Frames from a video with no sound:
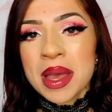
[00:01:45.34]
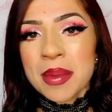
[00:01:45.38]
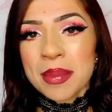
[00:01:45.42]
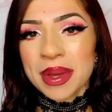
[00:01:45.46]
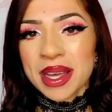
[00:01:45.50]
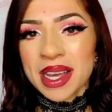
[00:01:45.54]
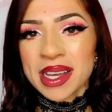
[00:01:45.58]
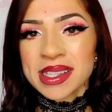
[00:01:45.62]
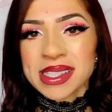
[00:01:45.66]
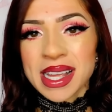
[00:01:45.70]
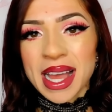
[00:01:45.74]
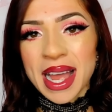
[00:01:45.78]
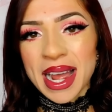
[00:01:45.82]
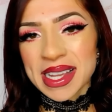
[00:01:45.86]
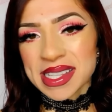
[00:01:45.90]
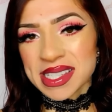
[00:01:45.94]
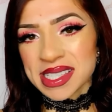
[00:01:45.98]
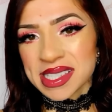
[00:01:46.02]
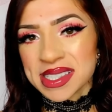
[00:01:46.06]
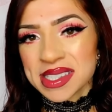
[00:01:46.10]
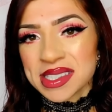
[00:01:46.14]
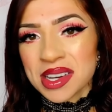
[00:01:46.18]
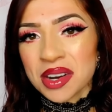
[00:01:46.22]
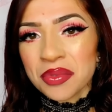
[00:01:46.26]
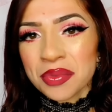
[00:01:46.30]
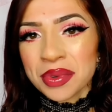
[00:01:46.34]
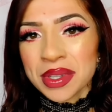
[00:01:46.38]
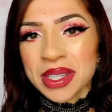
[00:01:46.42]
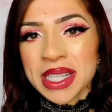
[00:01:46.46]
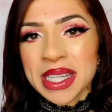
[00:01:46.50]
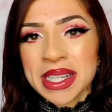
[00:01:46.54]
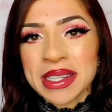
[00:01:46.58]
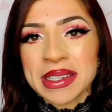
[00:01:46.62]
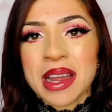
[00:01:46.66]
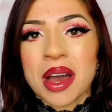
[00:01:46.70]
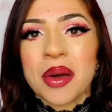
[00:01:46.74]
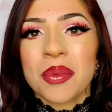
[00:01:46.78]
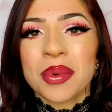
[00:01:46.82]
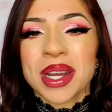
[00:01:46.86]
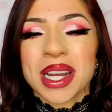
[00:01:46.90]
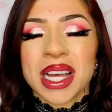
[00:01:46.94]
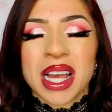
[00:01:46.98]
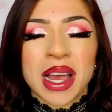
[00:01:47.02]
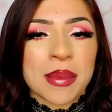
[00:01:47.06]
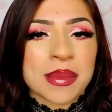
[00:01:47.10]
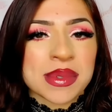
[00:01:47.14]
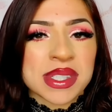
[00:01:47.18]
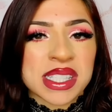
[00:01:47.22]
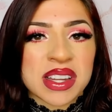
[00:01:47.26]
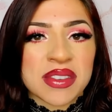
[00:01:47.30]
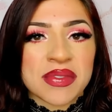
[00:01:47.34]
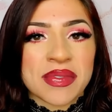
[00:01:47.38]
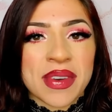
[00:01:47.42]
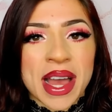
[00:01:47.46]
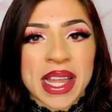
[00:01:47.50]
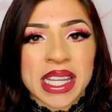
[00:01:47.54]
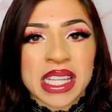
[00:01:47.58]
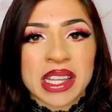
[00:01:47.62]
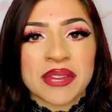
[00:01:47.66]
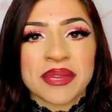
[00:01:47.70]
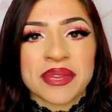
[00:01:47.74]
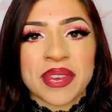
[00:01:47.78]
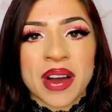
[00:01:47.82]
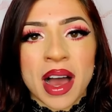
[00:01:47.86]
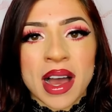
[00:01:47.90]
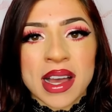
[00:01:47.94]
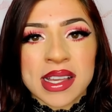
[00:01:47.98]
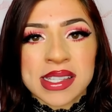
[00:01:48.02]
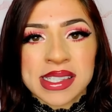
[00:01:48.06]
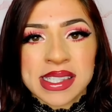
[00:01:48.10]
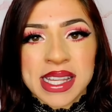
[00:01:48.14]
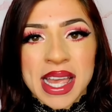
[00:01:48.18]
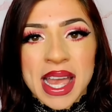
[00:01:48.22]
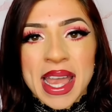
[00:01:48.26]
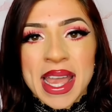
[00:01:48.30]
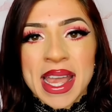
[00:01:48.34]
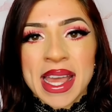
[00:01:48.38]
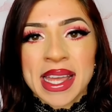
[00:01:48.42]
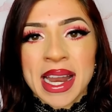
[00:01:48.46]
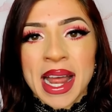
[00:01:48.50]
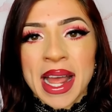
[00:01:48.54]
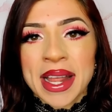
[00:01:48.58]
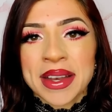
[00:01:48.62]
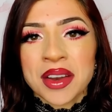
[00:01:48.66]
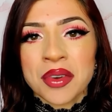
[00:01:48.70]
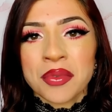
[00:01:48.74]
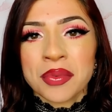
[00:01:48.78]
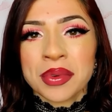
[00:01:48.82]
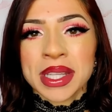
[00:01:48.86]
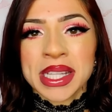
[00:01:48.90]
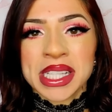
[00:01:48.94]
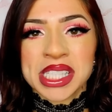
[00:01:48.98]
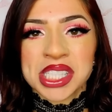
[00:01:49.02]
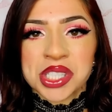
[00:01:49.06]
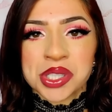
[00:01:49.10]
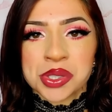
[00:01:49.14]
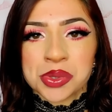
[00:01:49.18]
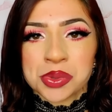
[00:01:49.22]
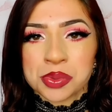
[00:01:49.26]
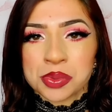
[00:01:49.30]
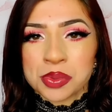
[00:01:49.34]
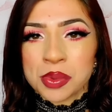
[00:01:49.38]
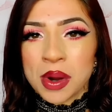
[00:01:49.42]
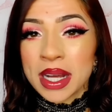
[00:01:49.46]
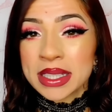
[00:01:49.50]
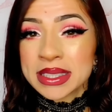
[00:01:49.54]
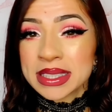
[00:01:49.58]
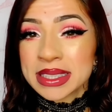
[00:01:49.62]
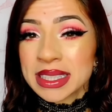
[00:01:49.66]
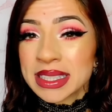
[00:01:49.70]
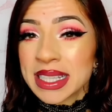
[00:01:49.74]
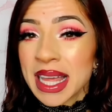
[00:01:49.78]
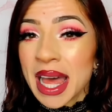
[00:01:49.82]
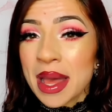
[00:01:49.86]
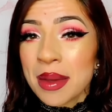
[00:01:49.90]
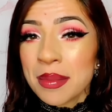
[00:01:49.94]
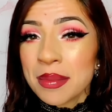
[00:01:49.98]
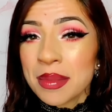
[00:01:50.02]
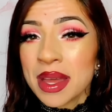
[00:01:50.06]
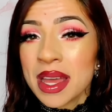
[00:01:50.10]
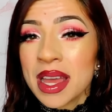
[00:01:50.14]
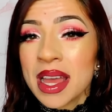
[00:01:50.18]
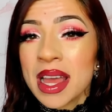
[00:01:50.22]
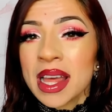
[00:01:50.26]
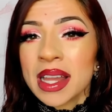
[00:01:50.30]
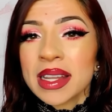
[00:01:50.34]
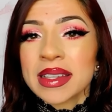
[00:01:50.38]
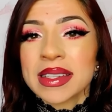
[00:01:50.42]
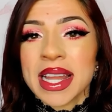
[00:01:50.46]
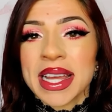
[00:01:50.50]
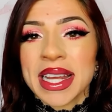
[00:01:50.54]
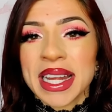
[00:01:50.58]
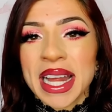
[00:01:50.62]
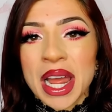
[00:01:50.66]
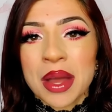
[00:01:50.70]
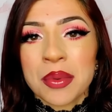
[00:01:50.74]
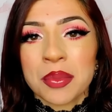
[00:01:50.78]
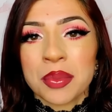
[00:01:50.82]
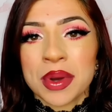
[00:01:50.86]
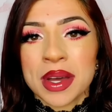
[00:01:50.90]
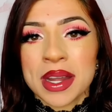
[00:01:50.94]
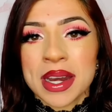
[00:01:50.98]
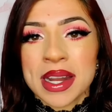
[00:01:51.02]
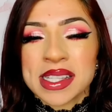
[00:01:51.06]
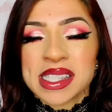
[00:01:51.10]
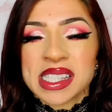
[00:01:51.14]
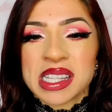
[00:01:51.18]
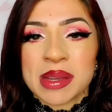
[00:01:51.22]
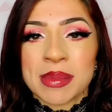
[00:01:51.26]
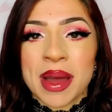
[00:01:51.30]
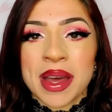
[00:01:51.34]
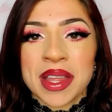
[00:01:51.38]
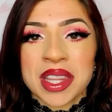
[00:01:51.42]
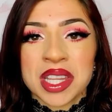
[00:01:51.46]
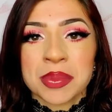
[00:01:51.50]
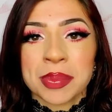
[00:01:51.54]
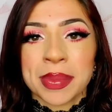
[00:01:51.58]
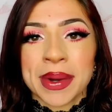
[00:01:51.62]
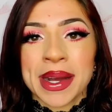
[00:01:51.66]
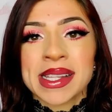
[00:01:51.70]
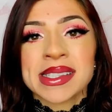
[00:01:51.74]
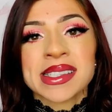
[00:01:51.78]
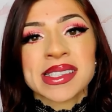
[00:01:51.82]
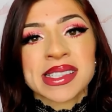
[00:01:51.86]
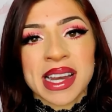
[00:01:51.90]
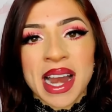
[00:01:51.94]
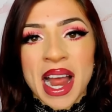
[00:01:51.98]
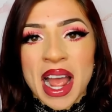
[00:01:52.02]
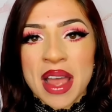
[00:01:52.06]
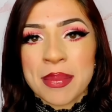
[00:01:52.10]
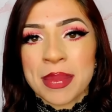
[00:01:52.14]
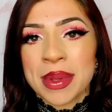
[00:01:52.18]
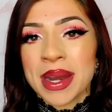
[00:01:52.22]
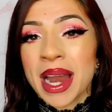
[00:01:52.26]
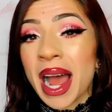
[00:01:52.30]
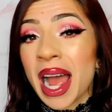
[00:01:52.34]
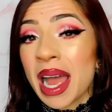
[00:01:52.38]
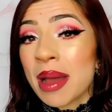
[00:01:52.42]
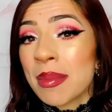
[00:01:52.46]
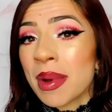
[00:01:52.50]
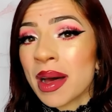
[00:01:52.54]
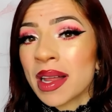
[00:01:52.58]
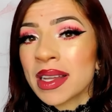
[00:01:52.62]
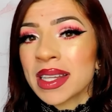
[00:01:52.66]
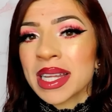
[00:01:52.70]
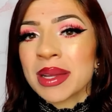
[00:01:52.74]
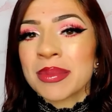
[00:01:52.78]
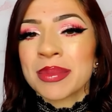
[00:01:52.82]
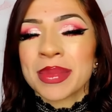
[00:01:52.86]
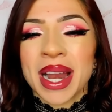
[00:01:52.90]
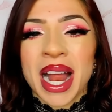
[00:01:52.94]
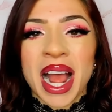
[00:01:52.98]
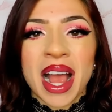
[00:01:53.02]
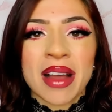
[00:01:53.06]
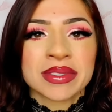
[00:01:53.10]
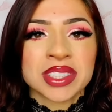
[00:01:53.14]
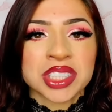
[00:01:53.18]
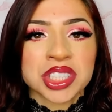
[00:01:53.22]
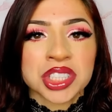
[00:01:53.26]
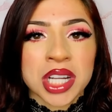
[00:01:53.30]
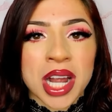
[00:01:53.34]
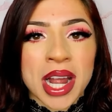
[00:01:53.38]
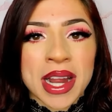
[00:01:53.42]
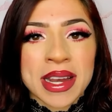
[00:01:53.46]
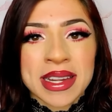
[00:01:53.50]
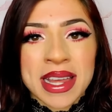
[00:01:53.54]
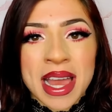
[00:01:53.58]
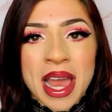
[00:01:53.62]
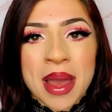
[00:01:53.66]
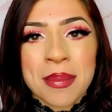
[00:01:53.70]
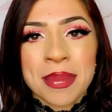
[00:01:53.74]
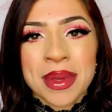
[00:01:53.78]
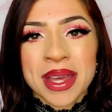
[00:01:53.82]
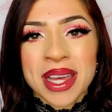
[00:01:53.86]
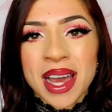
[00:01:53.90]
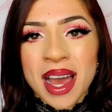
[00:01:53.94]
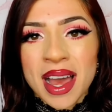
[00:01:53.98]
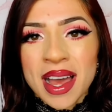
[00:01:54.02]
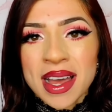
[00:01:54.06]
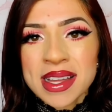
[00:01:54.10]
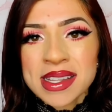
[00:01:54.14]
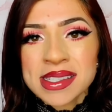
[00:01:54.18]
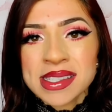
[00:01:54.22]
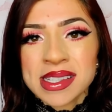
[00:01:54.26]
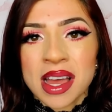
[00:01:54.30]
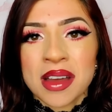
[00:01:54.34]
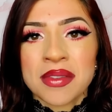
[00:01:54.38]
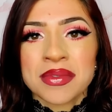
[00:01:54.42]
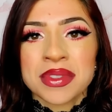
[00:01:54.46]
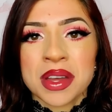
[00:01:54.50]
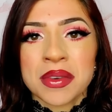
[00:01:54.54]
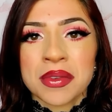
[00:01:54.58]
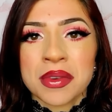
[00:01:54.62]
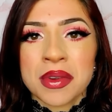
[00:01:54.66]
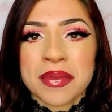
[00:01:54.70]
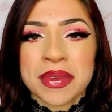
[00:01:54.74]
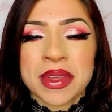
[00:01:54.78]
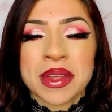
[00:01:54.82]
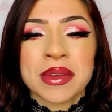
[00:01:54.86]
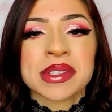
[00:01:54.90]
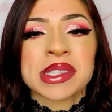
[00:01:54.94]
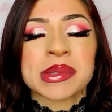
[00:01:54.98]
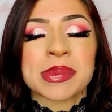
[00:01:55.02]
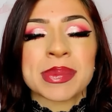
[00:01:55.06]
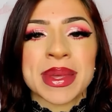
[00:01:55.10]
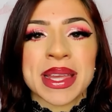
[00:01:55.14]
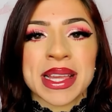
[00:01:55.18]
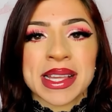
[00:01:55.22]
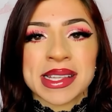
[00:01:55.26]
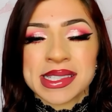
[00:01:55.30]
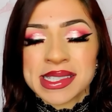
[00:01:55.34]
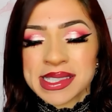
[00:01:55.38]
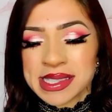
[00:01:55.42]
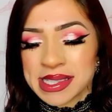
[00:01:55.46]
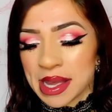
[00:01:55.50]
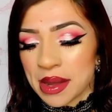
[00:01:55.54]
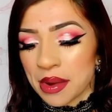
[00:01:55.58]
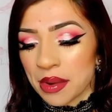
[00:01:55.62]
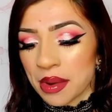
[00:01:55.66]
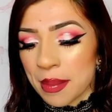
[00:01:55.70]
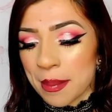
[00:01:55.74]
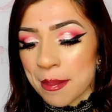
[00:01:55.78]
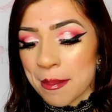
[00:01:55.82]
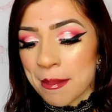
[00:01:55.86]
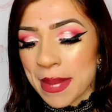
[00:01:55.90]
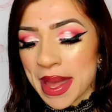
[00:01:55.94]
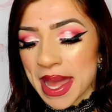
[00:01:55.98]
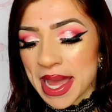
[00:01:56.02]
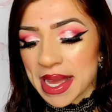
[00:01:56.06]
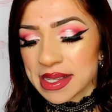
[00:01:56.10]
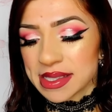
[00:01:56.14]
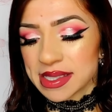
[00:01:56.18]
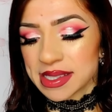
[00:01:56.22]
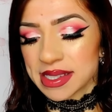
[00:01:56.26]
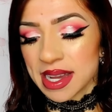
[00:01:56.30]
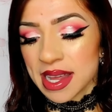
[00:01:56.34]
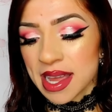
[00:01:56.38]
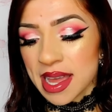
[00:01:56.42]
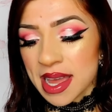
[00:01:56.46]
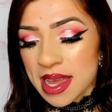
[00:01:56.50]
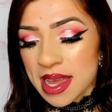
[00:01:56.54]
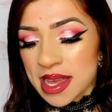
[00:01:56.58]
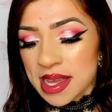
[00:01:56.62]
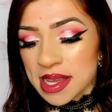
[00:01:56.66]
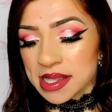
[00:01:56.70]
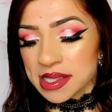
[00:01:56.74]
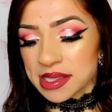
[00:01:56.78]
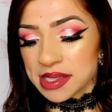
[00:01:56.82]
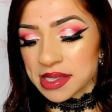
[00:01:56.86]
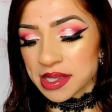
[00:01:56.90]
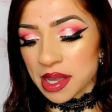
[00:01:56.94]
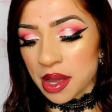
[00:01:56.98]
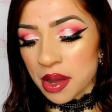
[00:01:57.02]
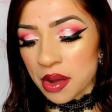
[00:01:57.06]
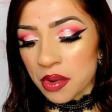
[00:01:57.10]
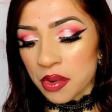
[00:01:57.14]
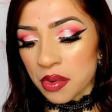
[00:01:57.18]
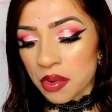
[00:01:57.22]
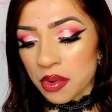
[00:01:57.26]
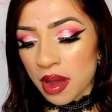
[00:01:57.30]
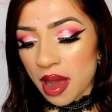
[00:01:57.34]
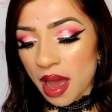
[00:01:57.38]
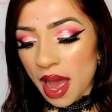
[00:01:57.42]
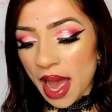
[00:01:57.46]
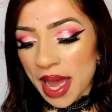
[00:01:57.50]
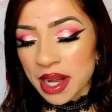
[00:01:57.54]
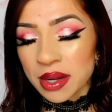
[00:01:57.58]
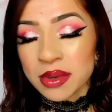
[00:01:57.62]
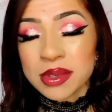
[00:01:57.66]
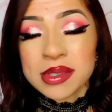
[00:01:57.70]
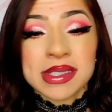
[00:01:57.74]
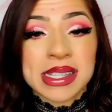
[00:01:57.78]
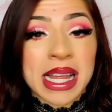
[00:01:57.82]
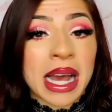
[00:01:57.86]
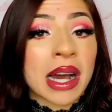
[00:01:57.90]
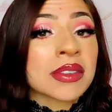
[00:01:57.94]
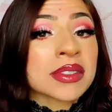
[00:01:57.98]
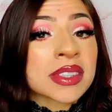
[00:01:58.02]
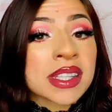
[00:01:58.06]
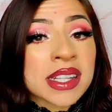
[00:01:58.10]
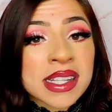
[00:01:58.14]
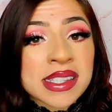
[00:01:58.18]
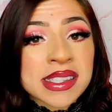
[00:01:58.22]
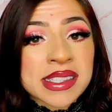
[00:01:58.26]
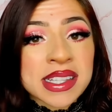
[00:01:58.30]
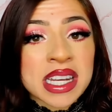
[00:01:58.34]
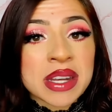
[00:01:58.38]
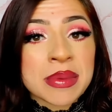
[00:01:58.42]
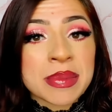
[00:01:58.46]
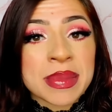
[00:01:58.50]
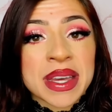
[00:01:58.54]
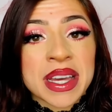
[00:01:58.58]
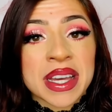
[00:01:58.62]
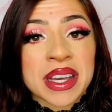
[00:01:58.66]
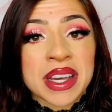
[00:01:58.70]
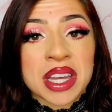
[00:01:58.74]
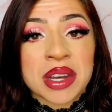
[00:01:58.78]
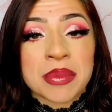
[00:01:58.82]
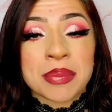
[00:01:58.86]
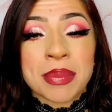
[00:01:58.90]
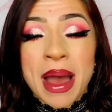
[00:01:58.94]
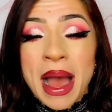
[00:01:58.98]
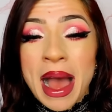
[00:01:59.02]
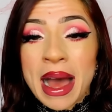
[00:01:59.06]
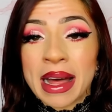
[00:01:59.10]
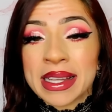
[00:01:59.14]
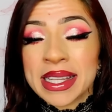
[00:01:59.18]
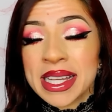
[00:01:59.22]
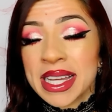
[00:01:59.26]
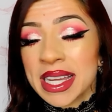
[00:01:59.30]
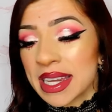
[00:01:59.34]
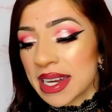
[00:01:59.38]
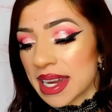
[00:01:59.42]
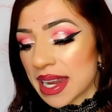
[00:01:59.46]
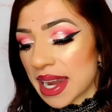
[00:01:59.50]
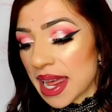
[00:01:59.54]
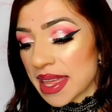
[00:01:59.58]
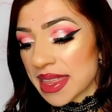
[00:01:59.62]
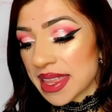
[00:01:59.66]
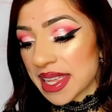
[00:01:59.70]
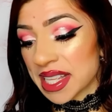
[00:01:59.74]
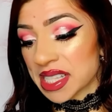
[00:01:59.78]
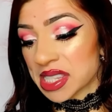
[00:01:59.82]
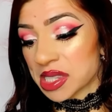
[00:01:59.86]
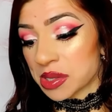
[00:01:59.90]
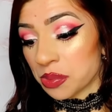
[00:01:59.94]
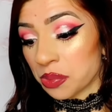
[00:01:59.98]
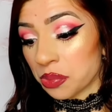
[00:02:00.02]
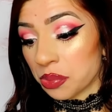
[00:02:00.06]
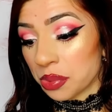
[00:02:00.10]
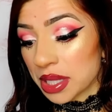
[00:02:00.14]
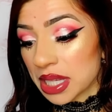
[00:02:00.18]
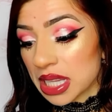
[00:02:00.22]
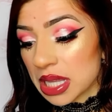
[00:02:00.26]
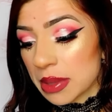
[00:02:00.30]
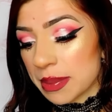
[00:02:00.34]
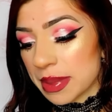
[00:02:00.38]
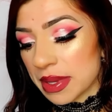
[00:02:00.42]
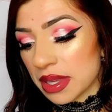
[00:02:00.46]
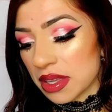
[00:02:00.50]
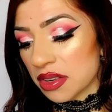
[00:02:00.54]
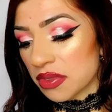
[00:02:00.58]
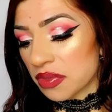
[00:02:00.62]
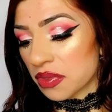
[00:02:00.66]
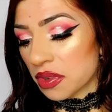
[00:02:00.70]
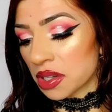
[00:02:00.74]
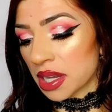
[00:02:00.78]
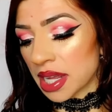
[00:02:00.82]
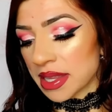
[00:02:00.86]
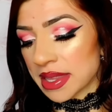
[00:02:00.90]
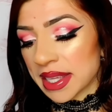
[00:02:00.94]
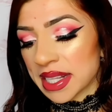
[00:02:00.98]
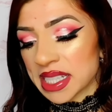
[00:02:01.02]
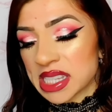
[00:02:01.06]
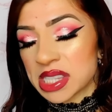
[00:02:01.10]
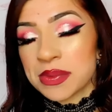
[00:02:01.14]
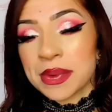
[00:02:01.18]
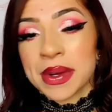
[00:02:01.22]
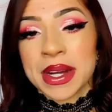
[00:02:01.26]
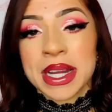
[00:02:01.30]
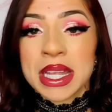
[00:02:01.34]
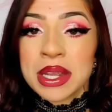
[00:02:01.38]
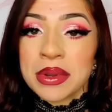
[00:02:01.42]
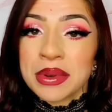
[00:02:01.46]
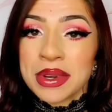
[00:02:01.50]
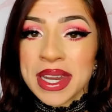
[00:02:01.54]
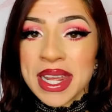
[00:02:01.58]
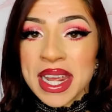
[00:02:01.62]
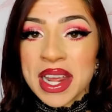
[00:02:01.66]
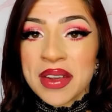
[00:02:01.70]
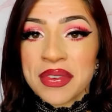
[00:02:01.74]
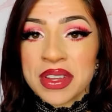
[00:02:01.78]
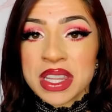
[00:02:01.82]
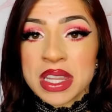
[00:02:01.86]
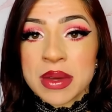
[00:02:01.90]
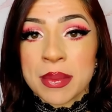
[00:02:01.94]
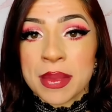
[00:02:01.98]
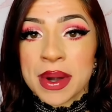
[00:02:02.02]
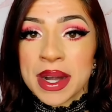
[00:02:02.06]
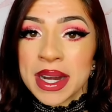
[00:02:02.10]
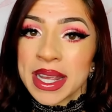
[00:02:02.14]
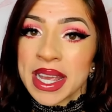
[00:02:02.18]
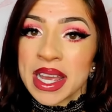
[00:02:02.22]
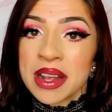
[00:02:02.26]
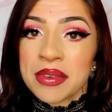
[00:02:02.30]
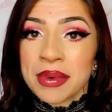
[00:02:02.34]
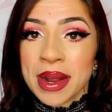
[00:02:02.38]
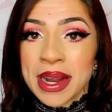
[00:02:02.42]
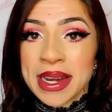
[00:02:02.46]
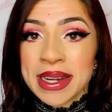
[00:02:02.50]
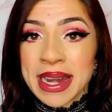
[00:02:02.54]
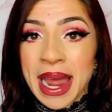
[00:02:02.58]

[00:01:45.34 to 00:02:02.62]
because I just don't really know when it comes to Voss, and I don't really trust them like I would some other brands that I've been eyeballing but haven't tried yet because of the reviews being so mixed. So I don't doubt that it's going to be a good palette. I think it's really beautiful. I think it's very unique for the market right